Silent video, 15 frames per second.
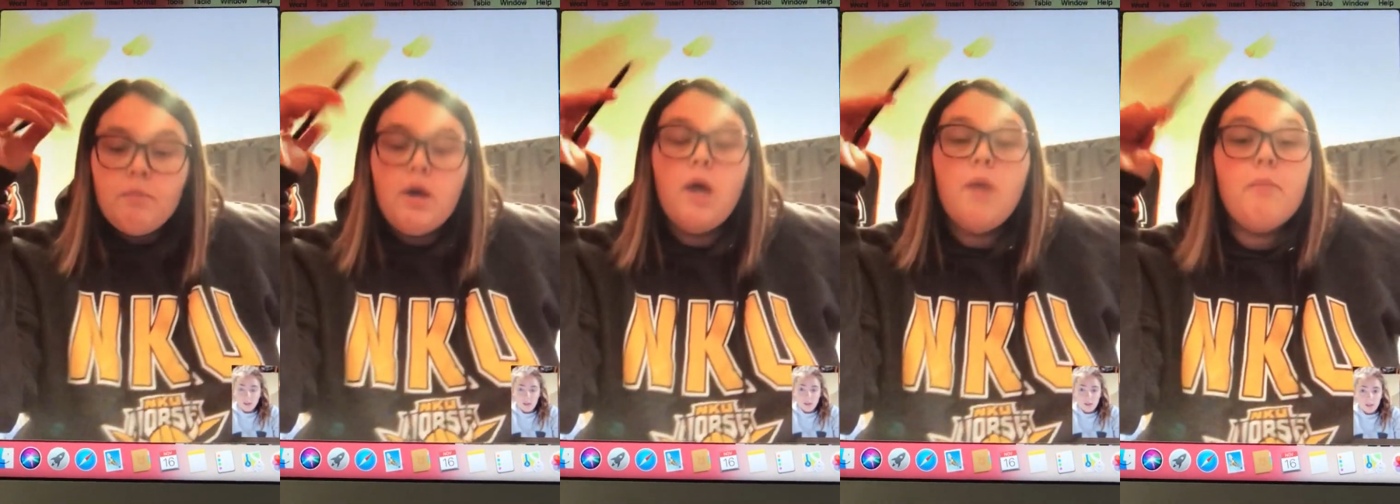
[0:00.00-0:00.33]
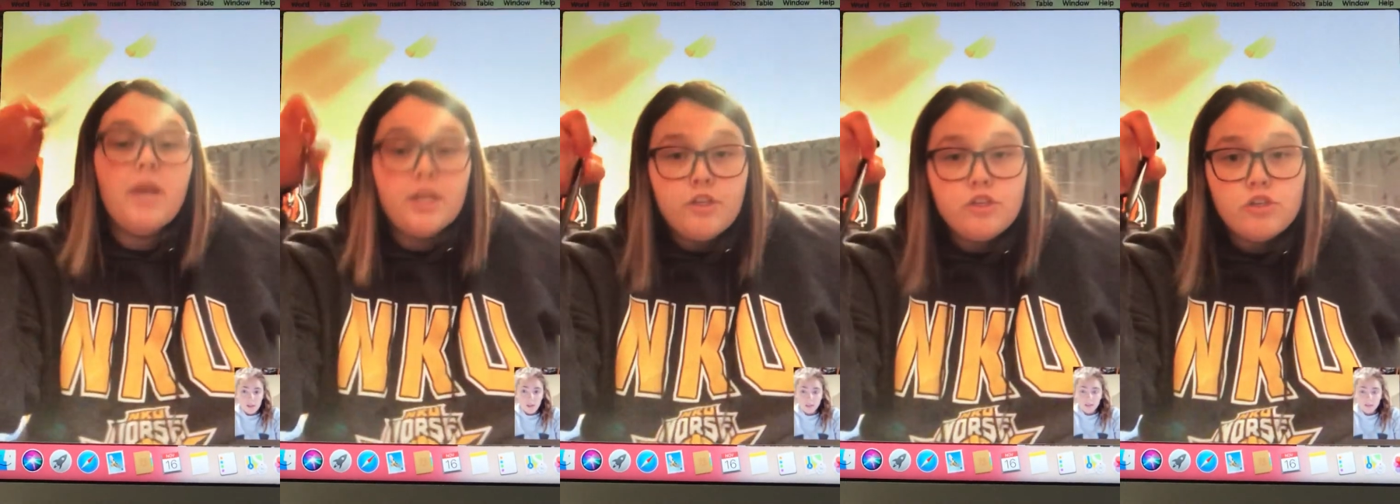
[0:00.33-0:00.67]

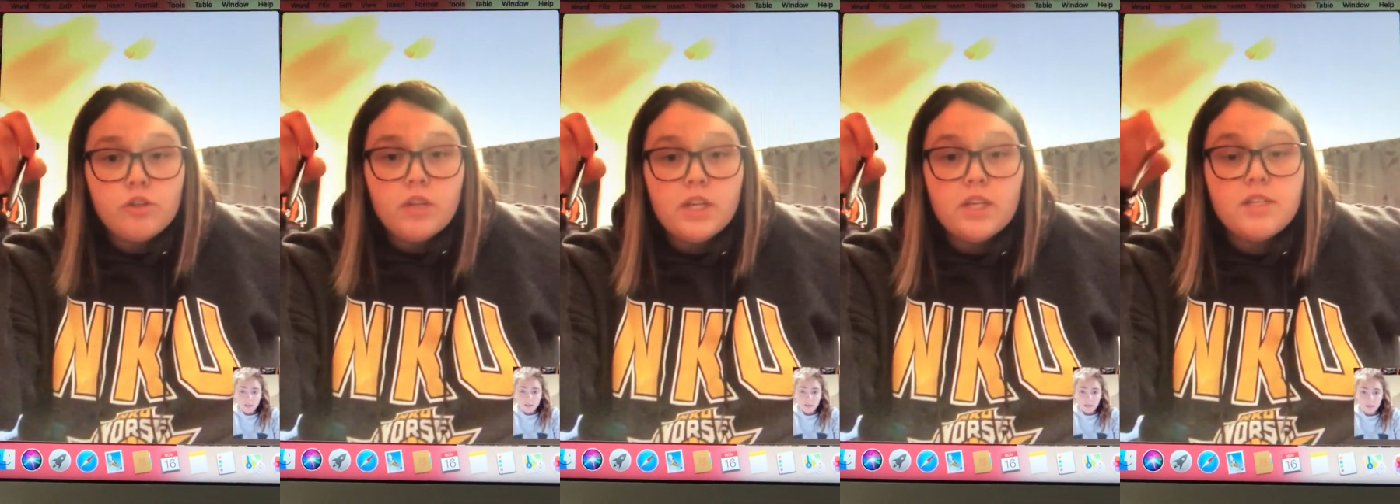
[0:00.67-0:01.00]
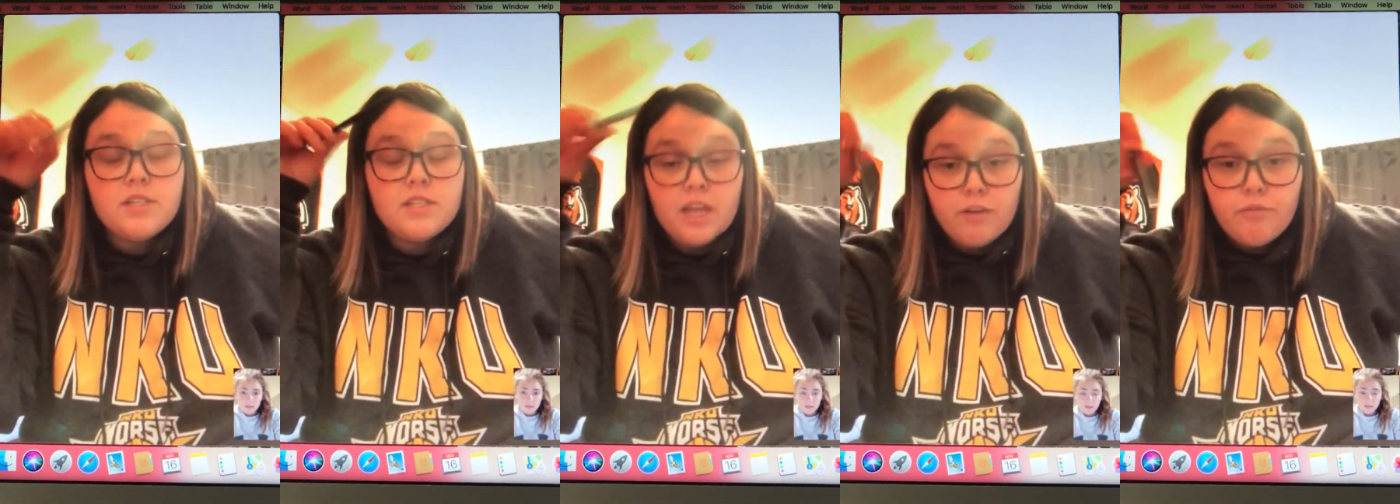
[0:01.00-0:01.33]
making sure that it's
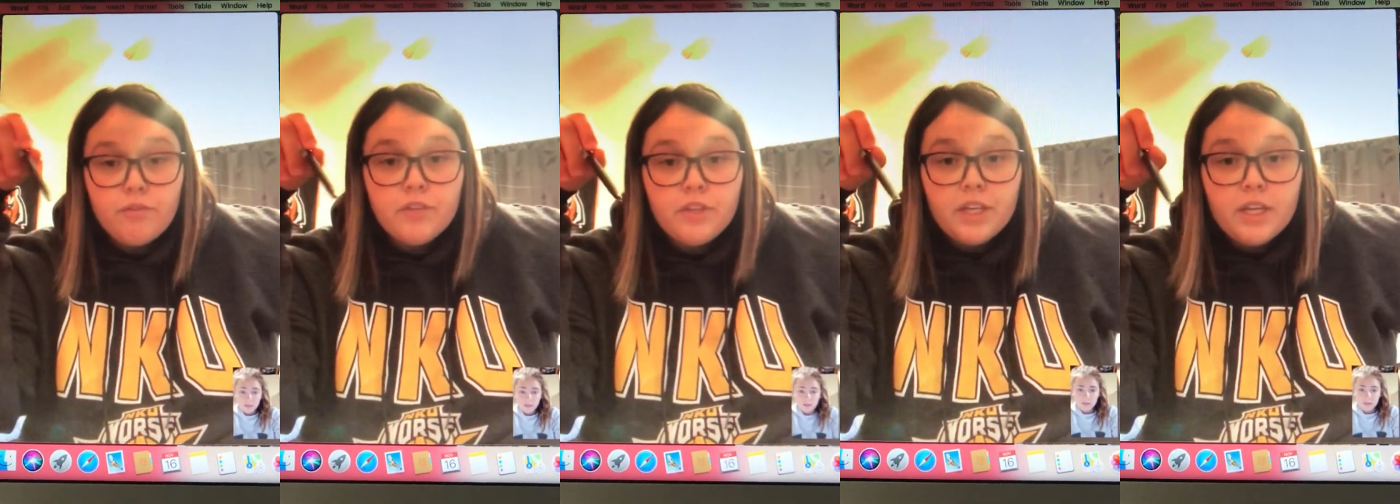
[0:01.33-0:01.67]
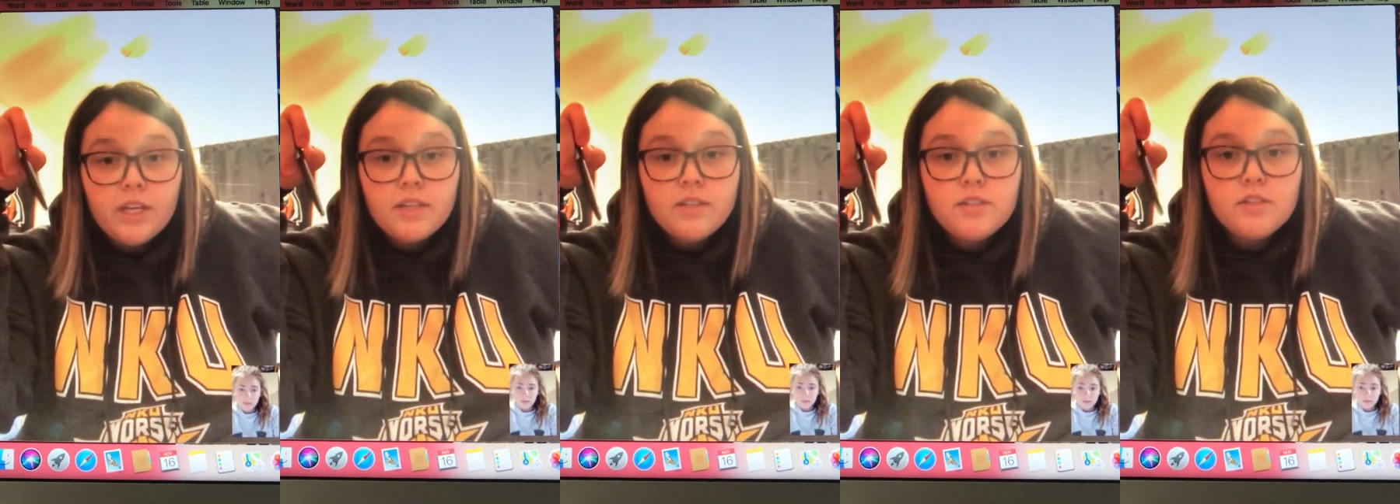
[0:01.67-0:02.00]
safe for the
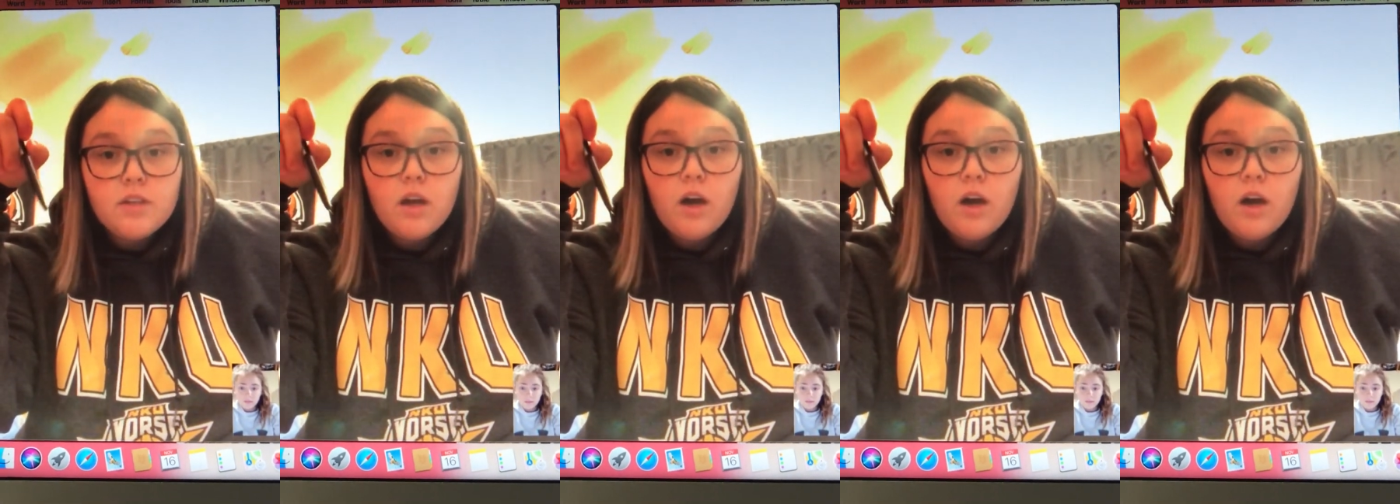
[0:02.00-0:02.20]
kids.